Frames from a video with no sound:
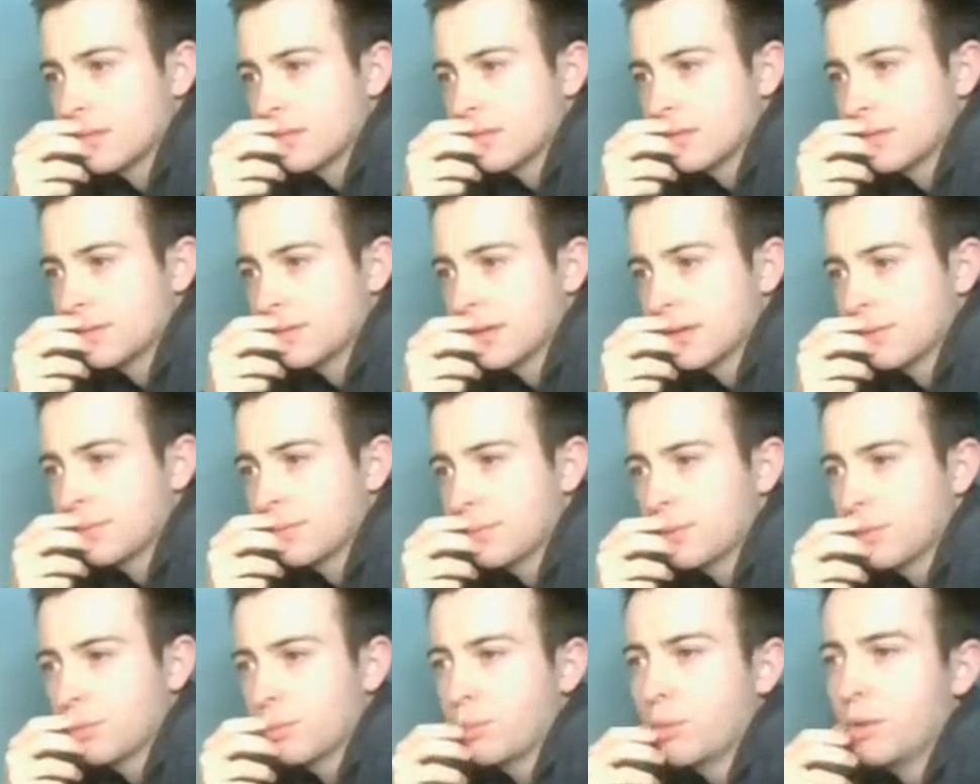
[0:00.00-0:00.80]
Okay,
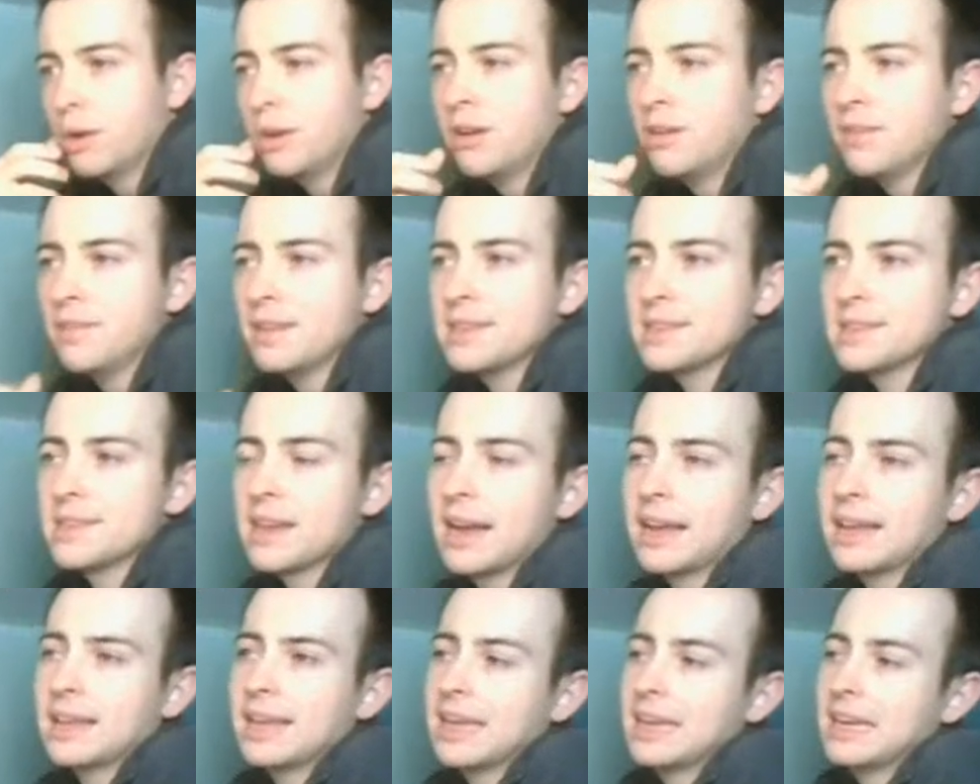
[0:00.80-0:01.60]
bro, what are these?
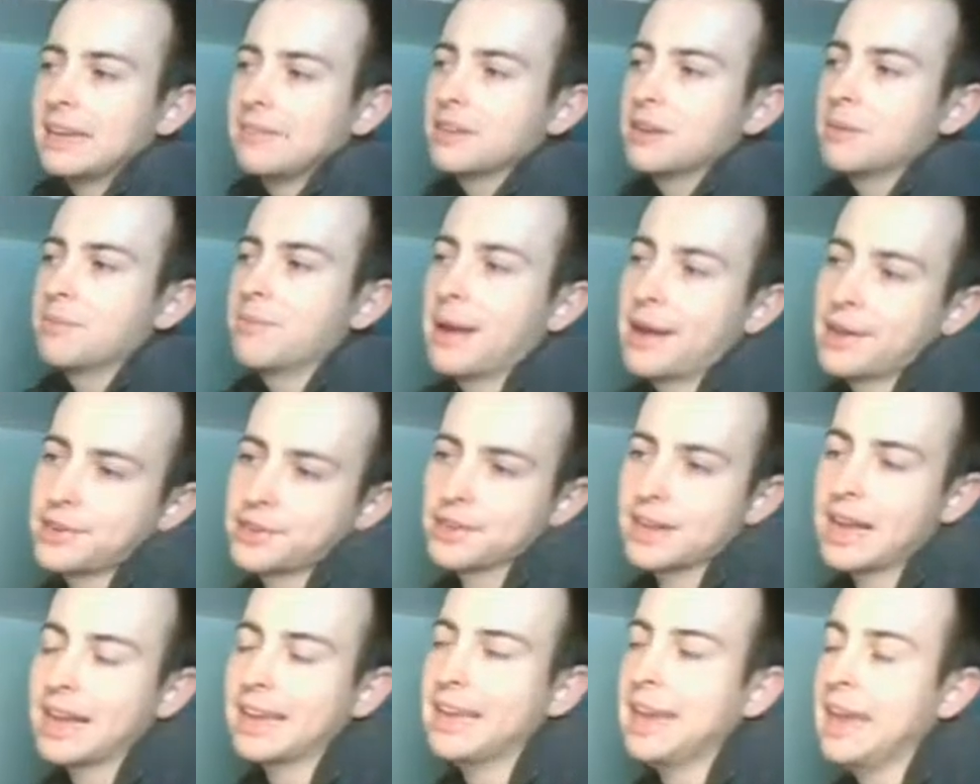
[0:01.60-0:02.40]
I can't even
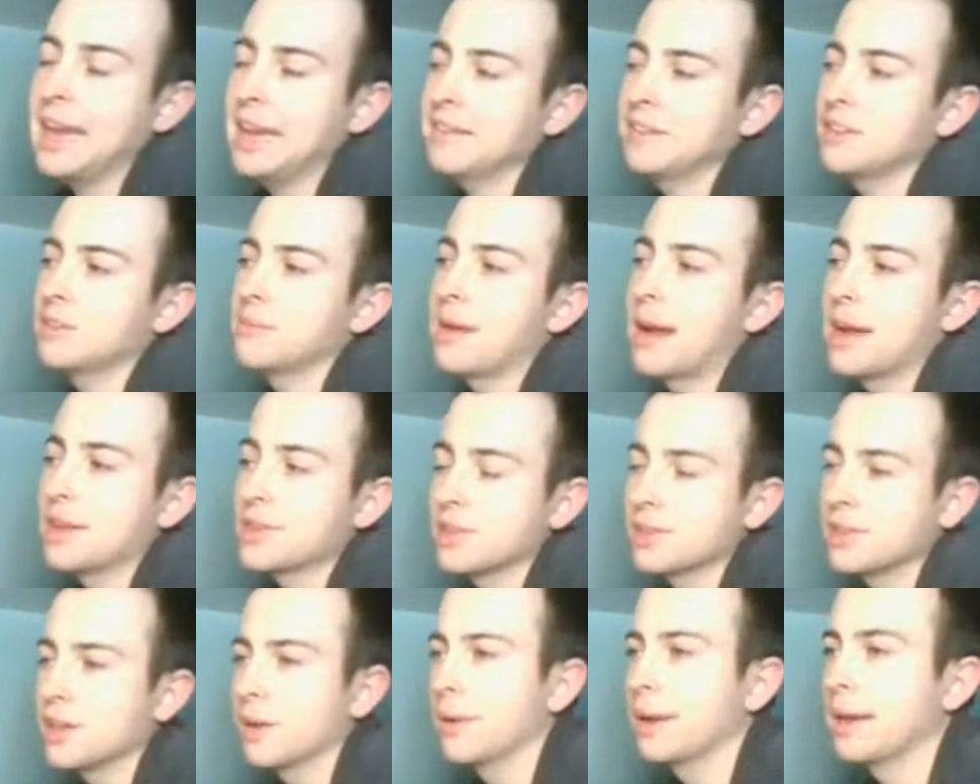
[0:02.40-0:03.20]
imagine. I can't even
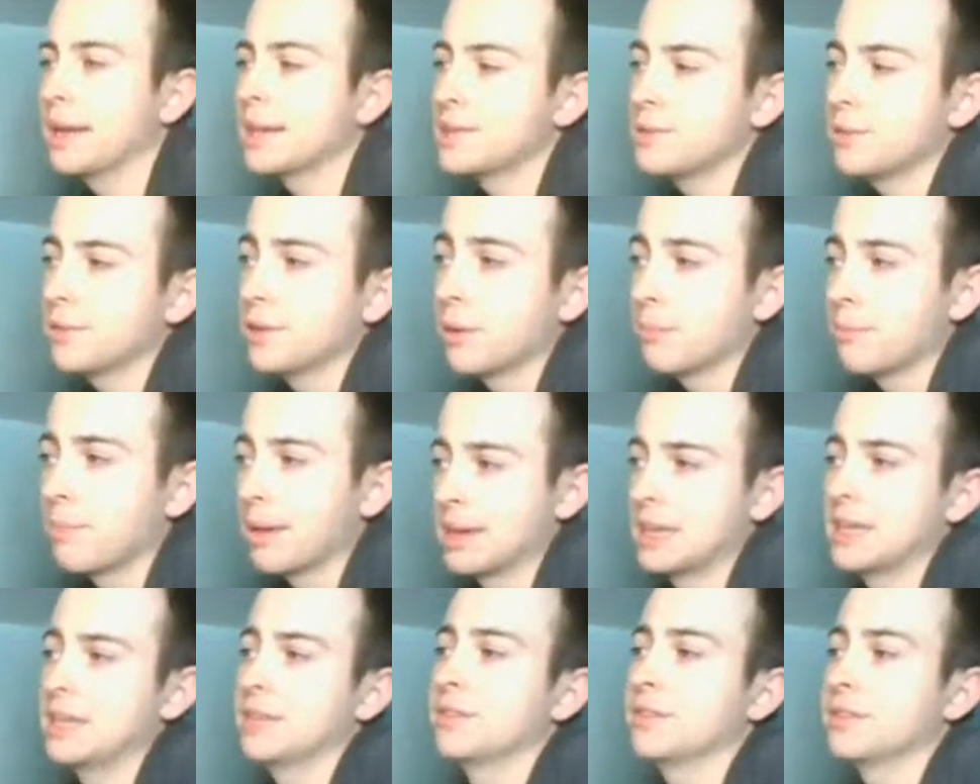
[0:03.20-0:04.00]
imagine going into a
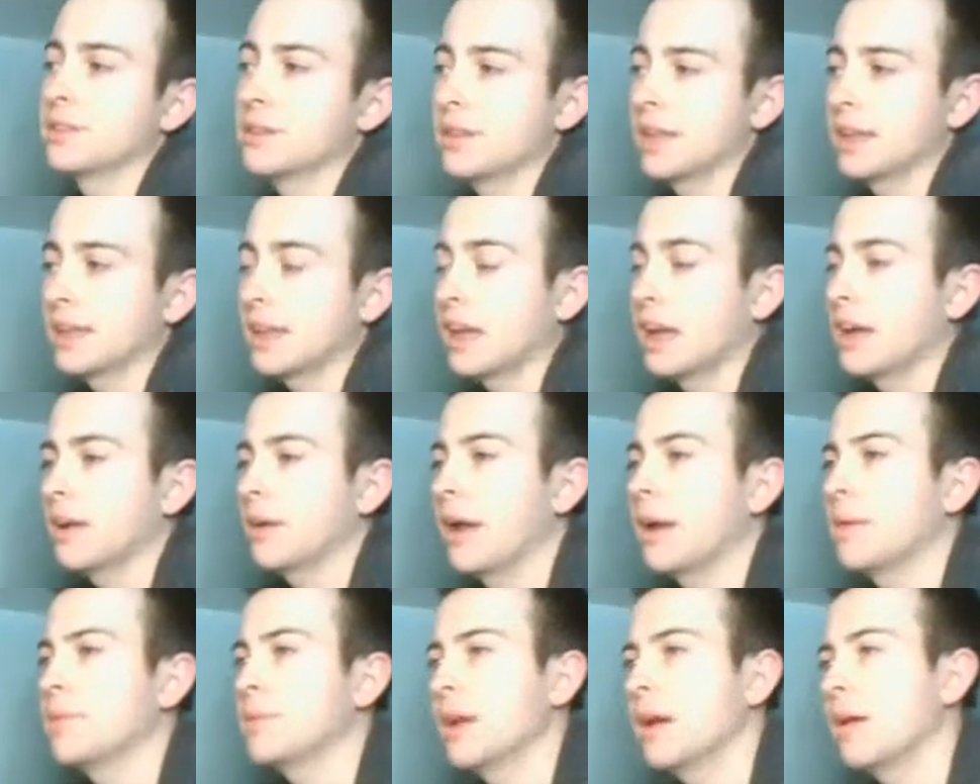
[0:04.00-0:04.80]
competitive... Like,
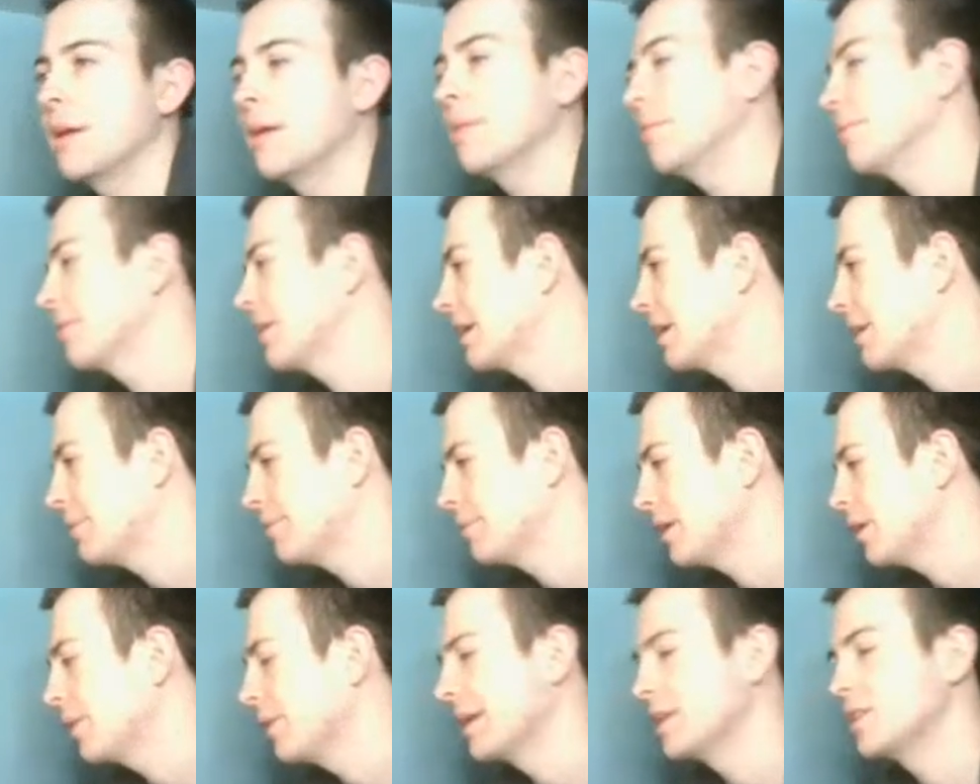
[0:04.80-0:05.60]
I'm
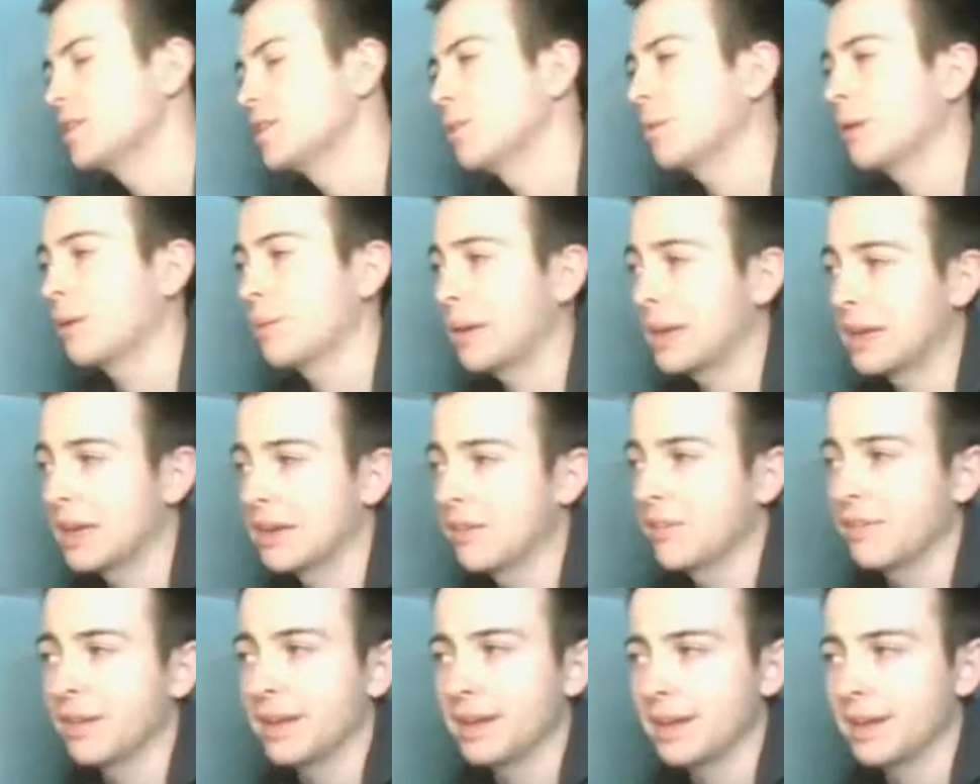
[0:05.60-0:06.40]
going into a
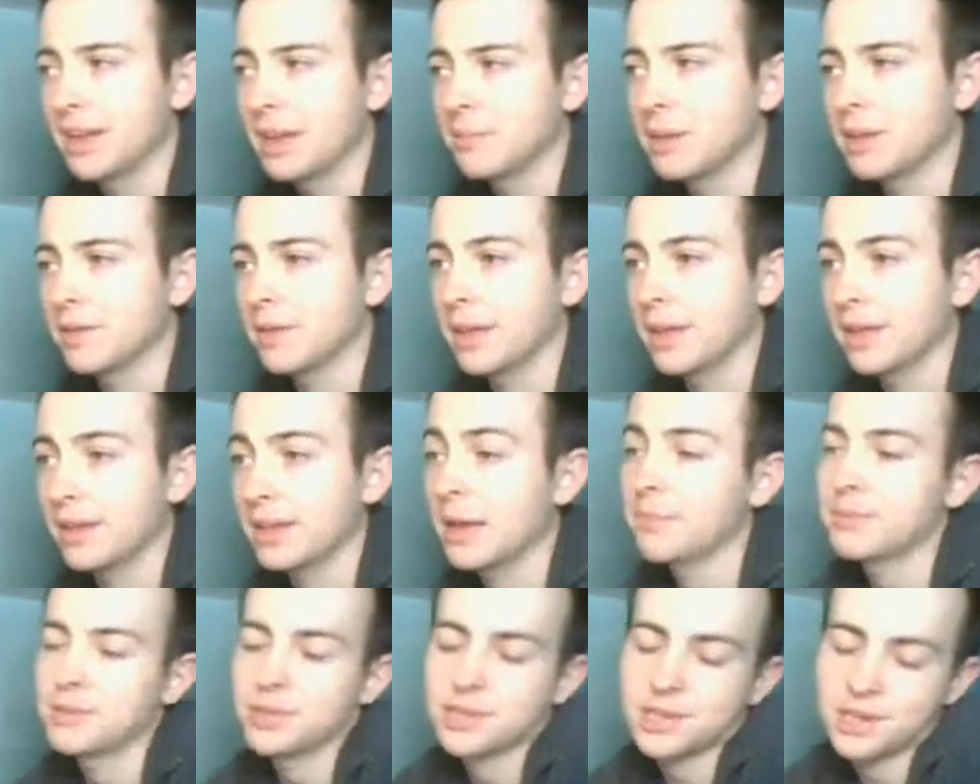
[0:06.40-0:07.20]
competitive event and being like,
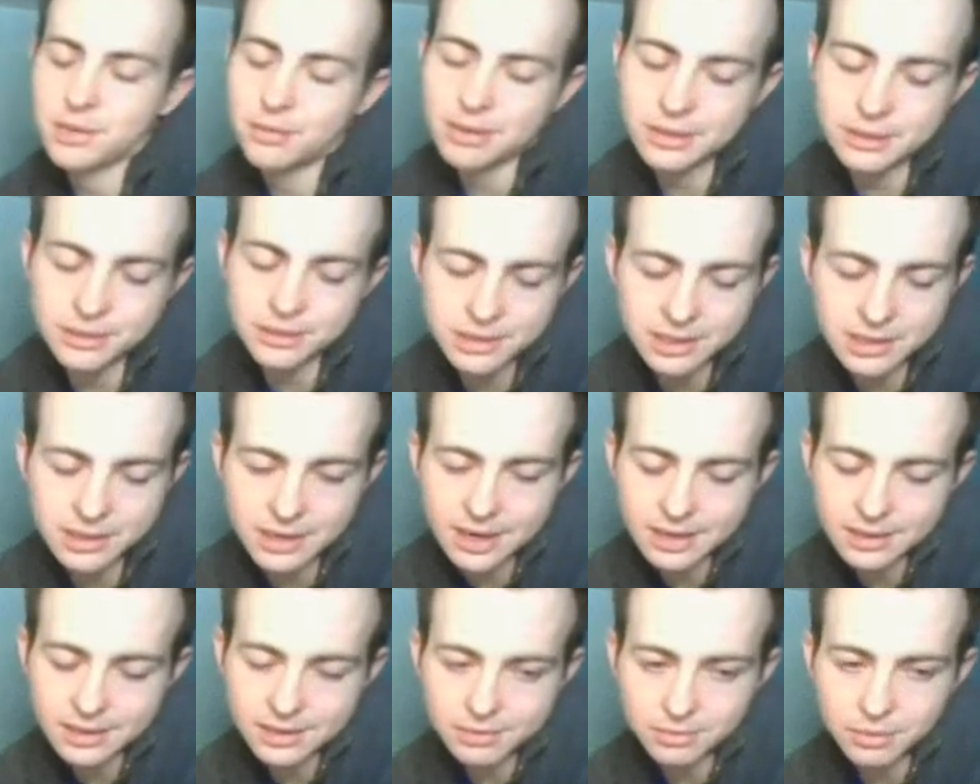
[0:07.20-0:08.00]
yeah, I'm just going to run Golden
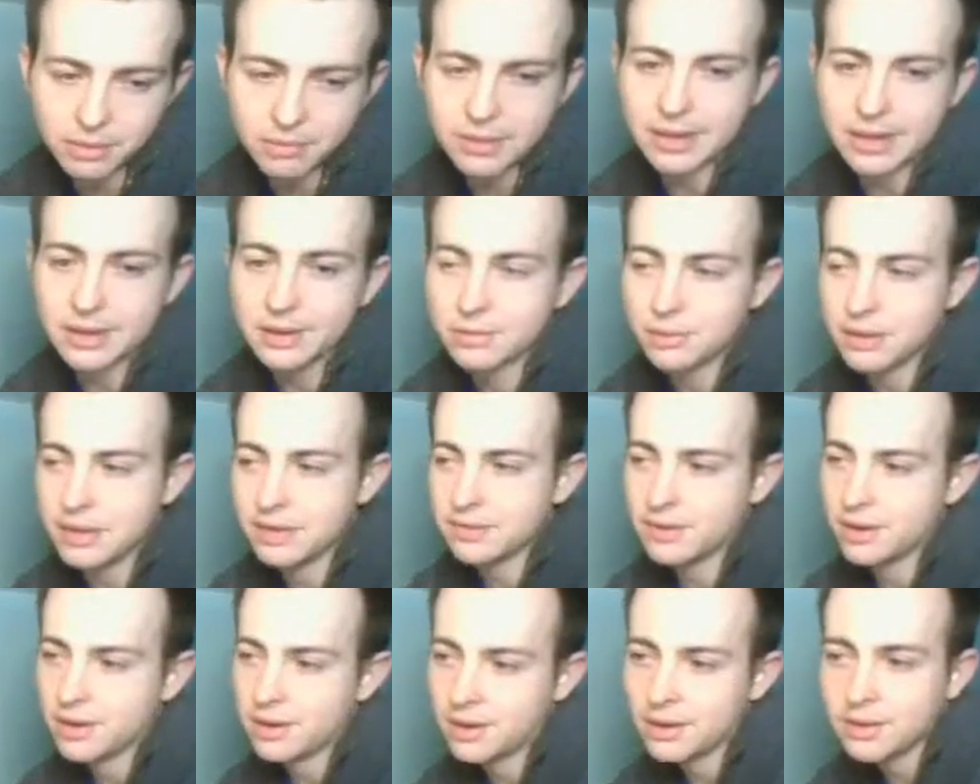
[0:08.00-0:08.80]
Knight with, like,
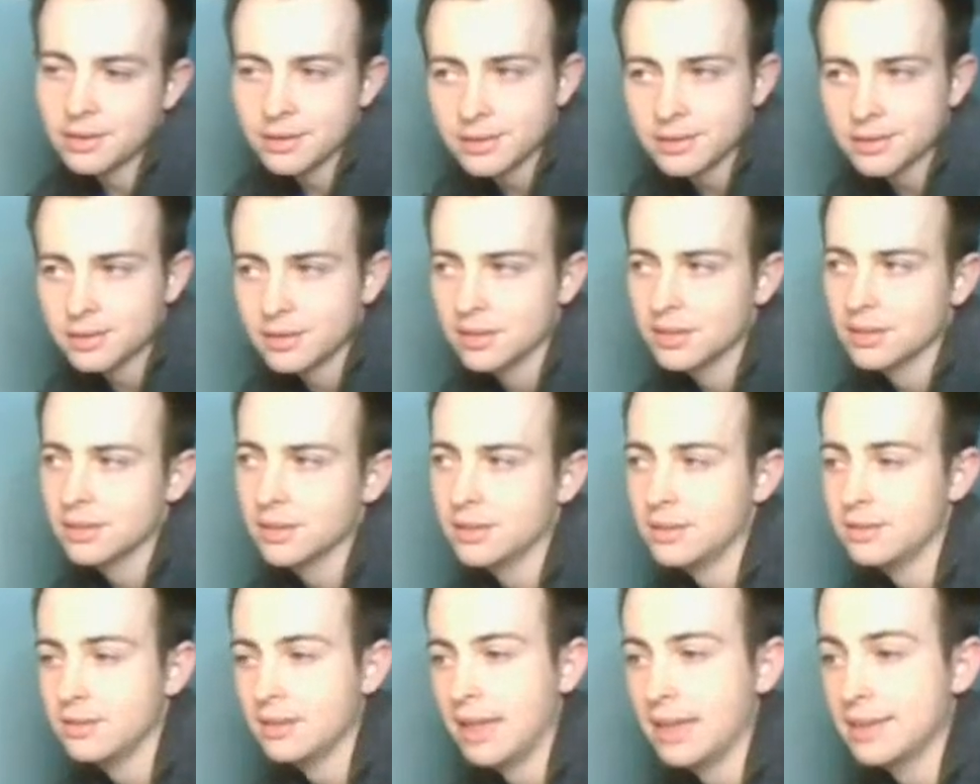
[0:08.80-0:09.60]
Graveyard
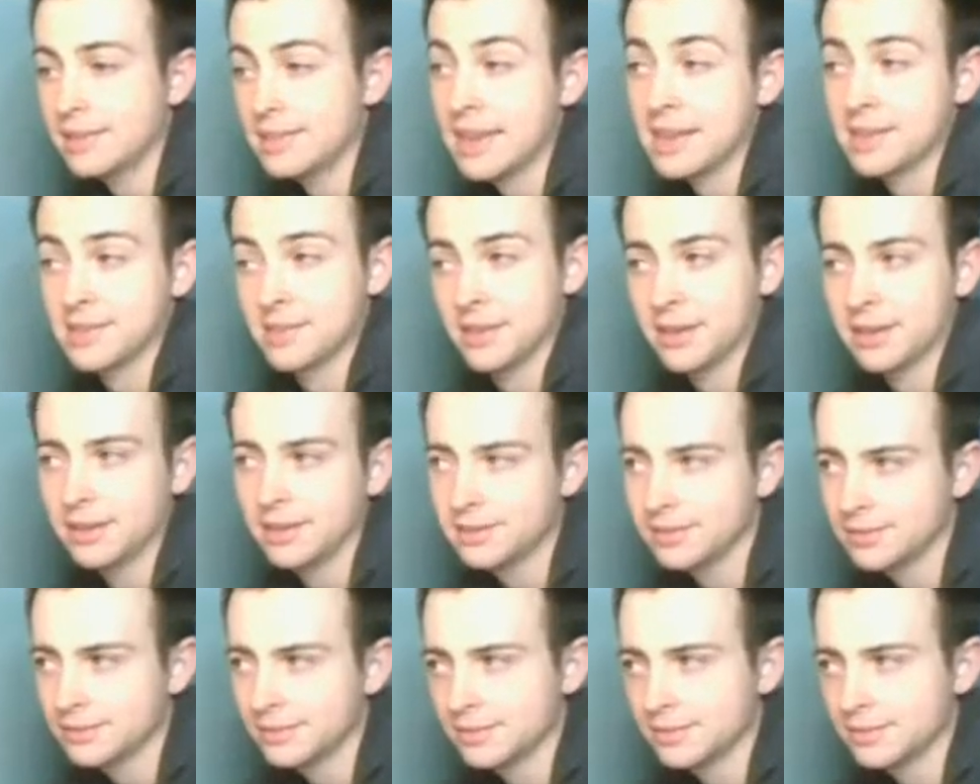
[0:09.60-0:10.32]
and Tesla.